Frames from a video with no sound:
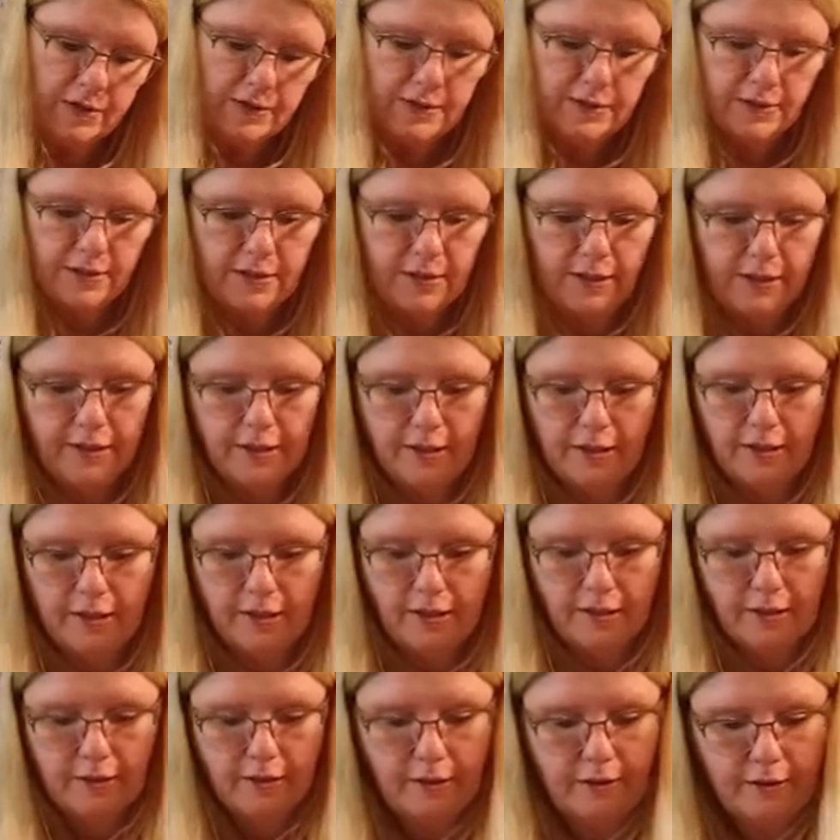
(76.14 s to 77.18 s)

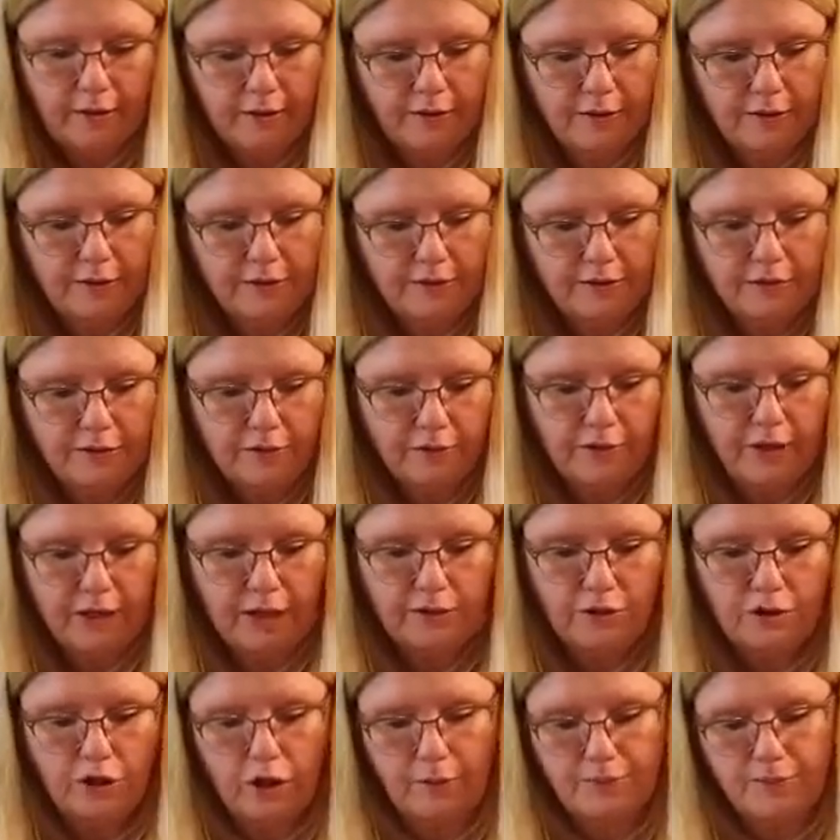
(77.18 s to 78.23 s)
Ta-da! Consider
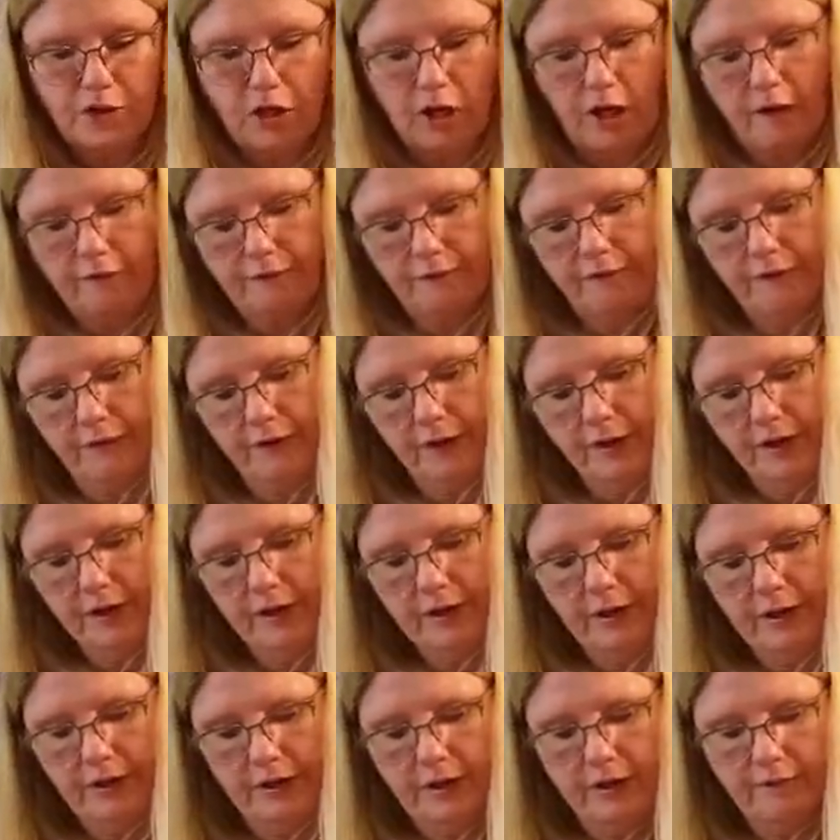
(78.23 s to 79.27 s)
that topped off.
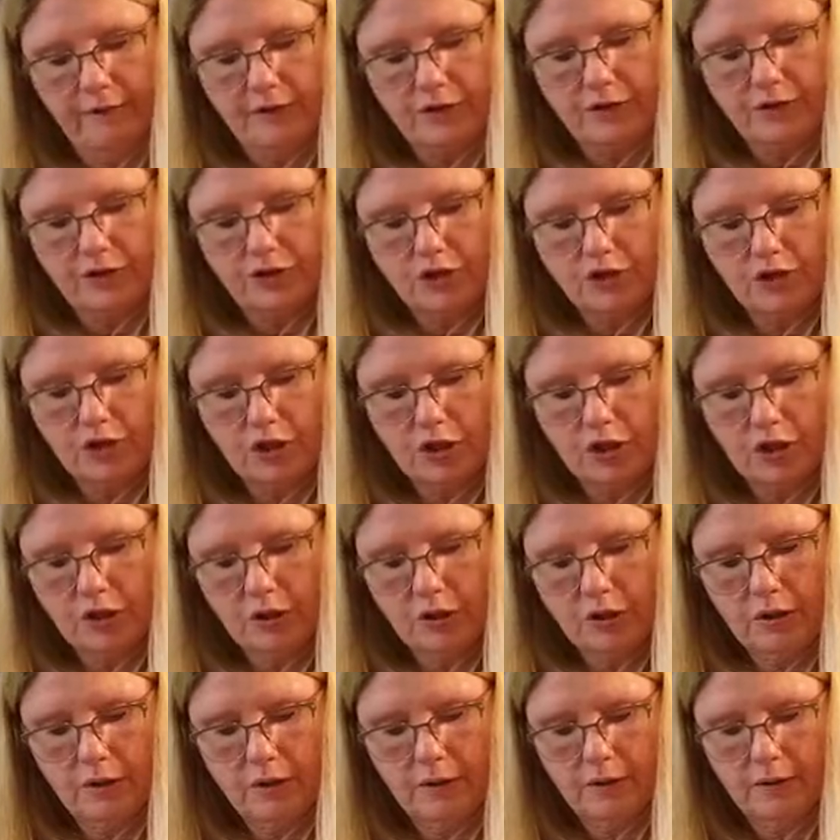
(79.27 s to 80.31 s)
Give it a stir.